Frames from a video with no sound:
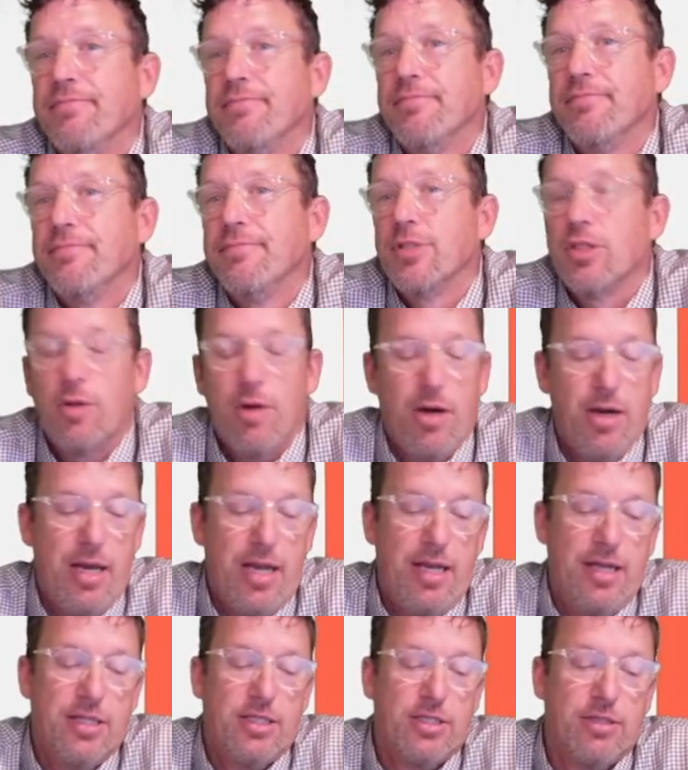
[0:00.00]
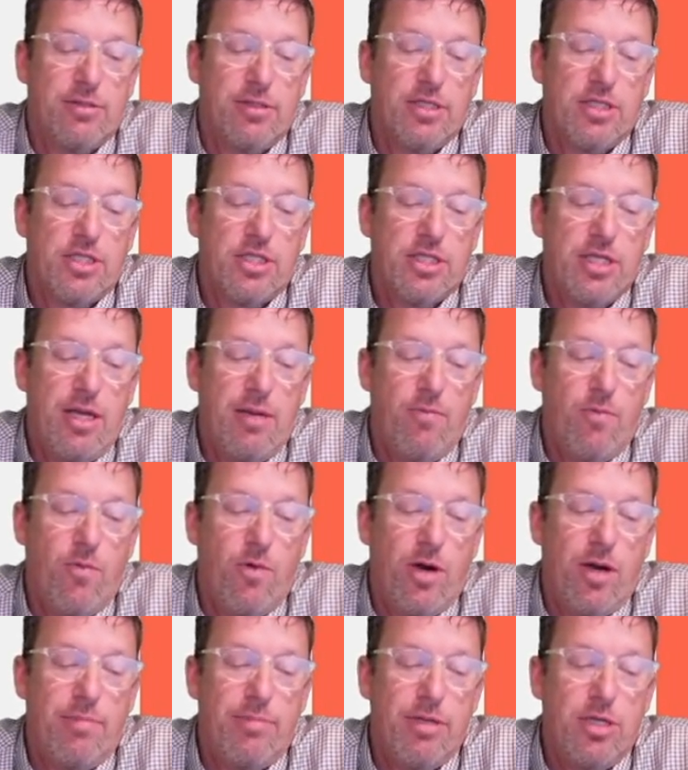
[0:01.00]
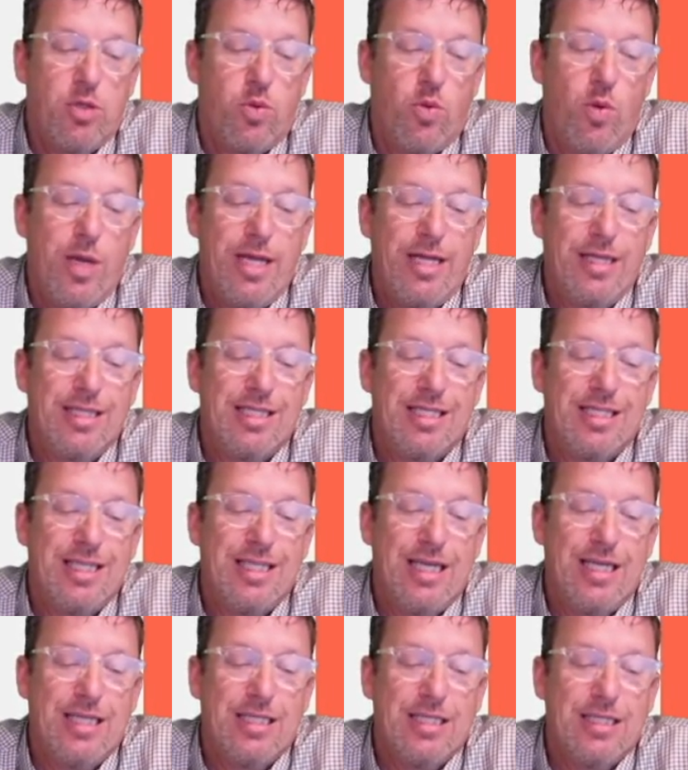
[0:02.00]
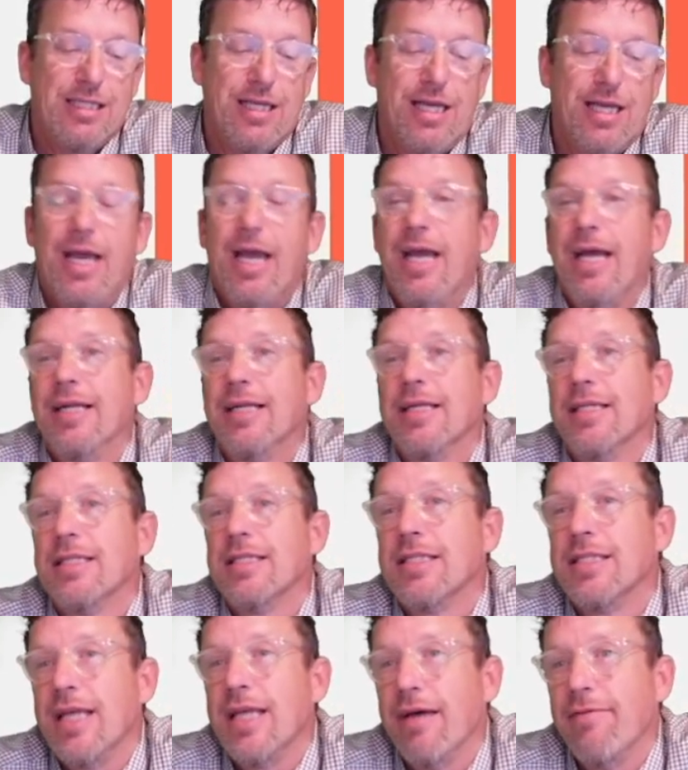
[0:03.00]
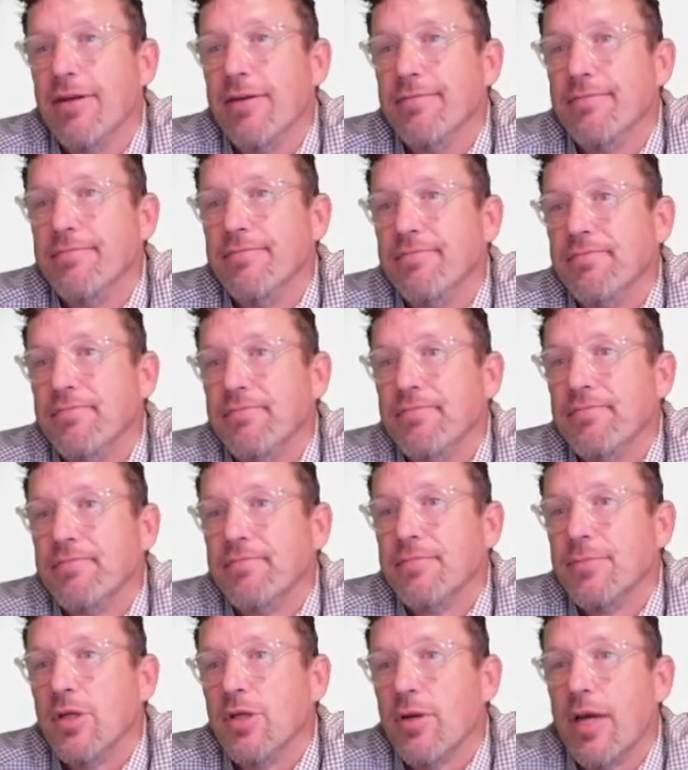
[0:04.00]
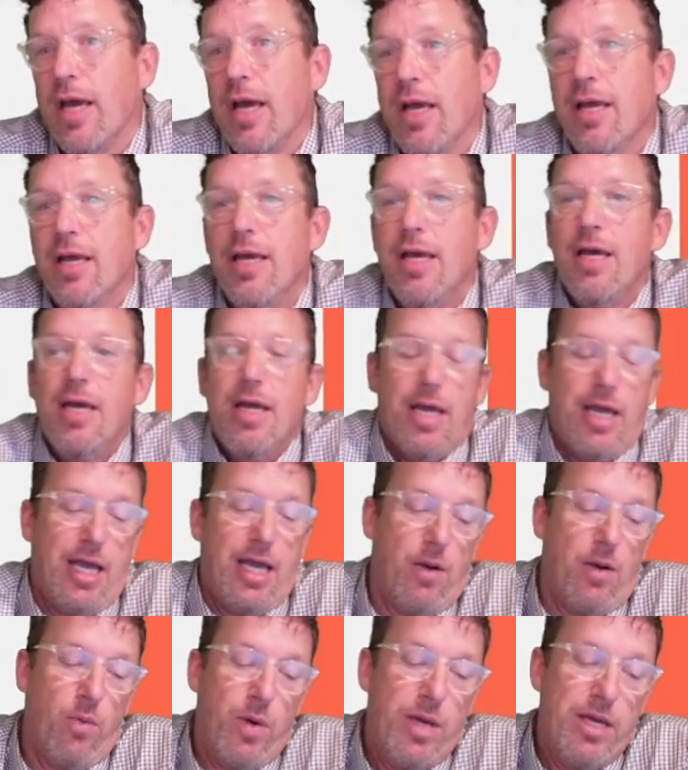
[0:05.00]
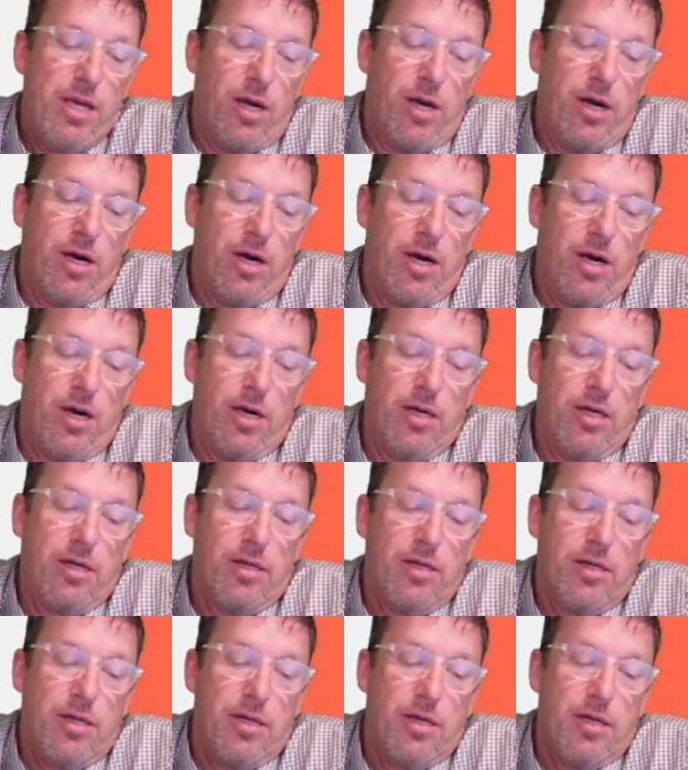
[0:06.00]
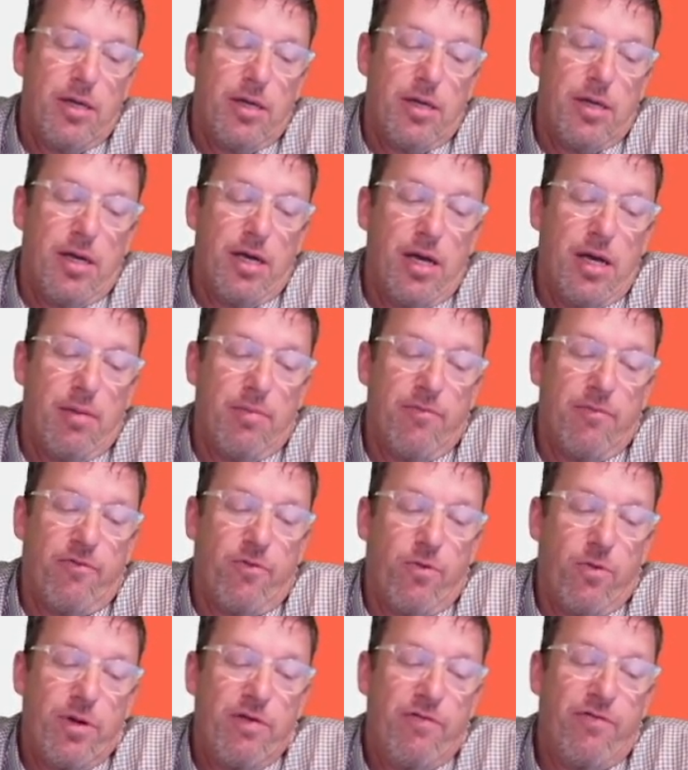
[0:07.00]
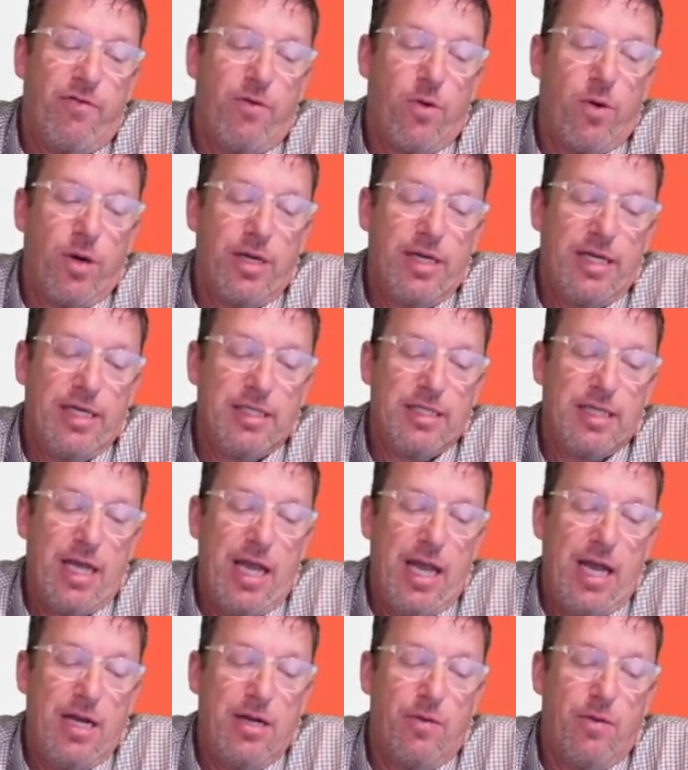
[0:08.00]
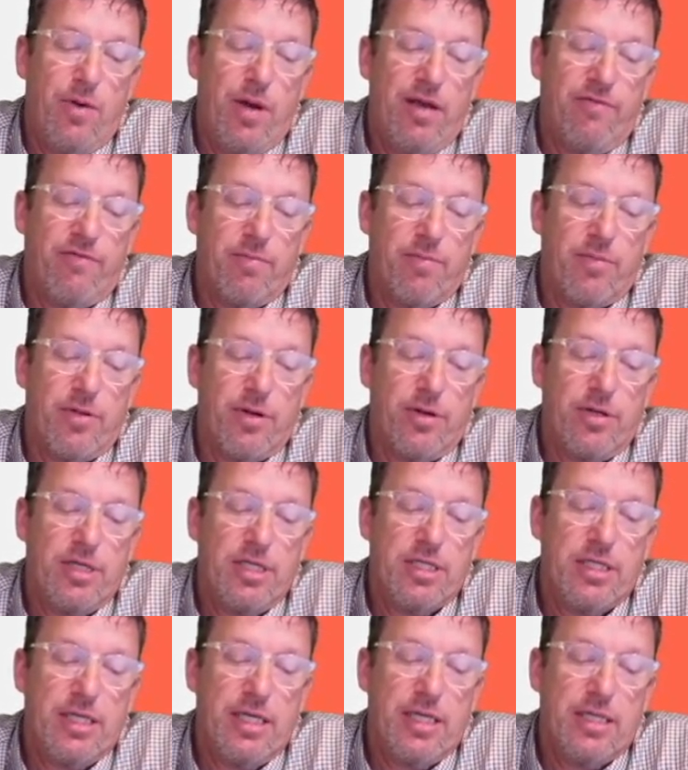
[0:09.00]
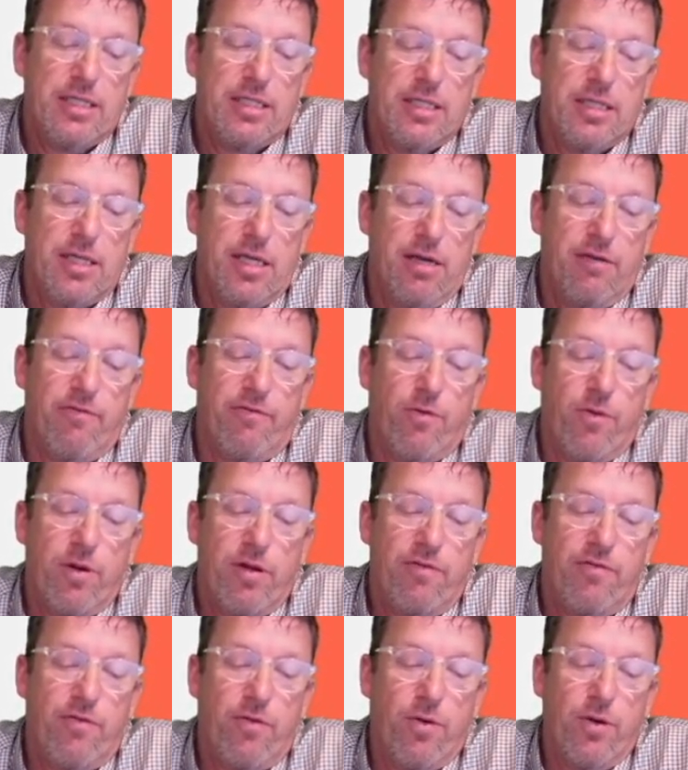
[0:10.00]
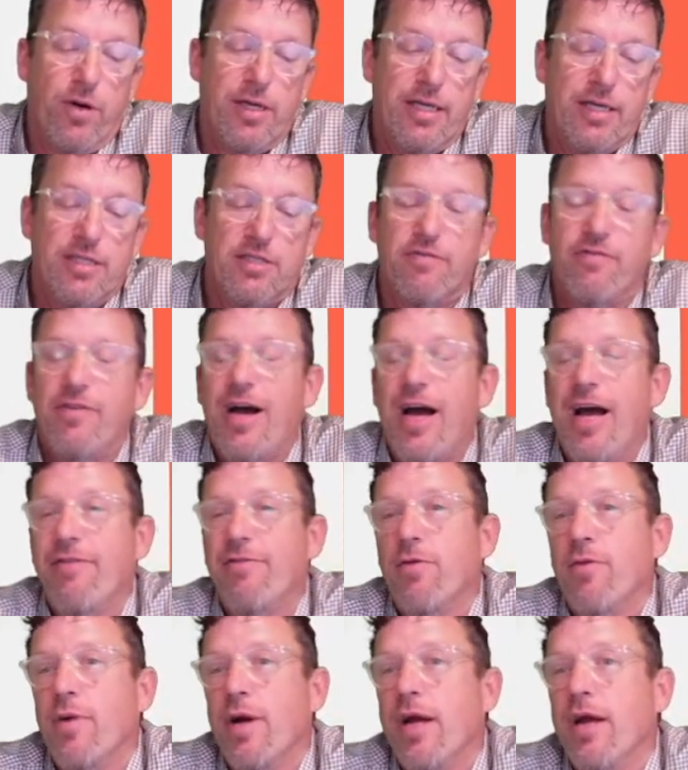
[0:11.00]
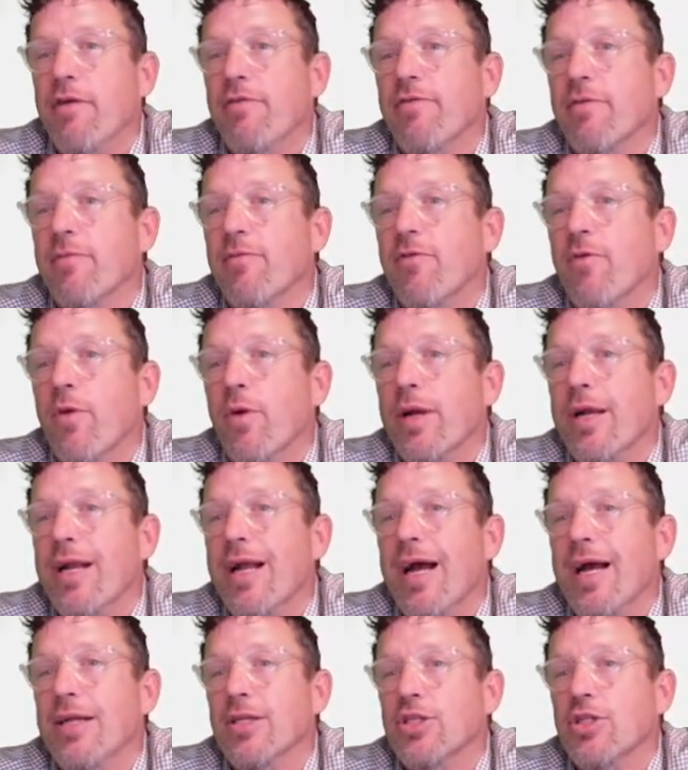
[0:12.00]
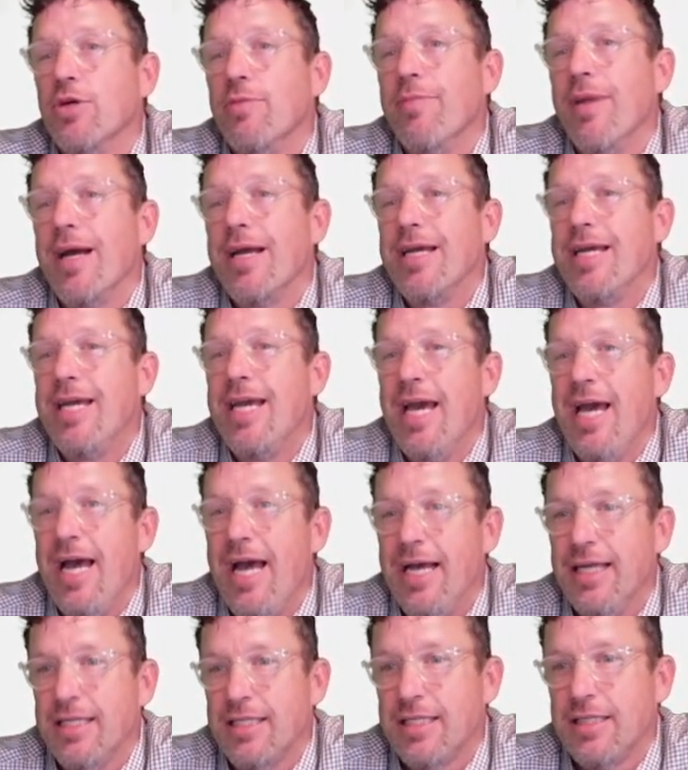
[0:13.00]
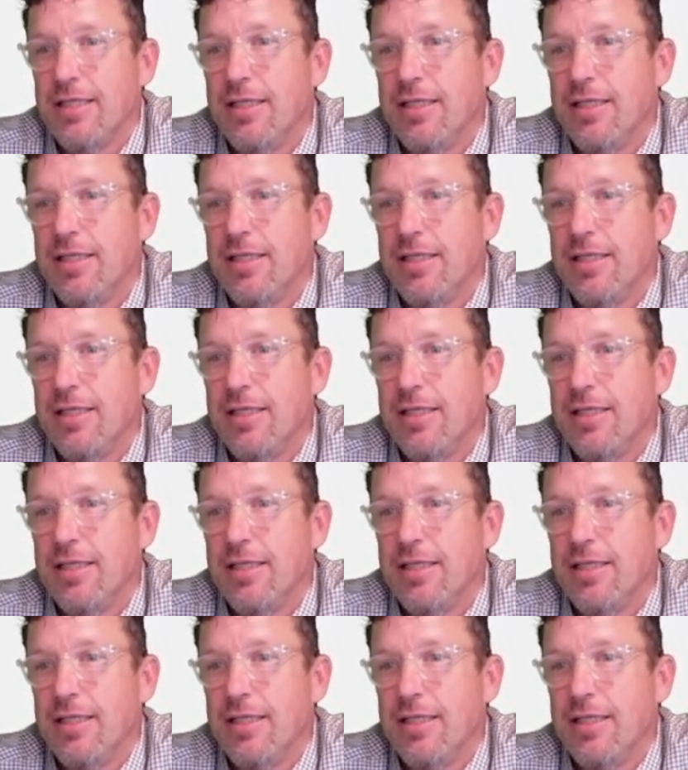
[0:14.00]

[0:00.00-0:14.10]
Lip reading: So our answer is somewhere between 6 and 7. Okay, and we are... 44 is 8 away from 36, and 44 is 5 away from 49. So my guess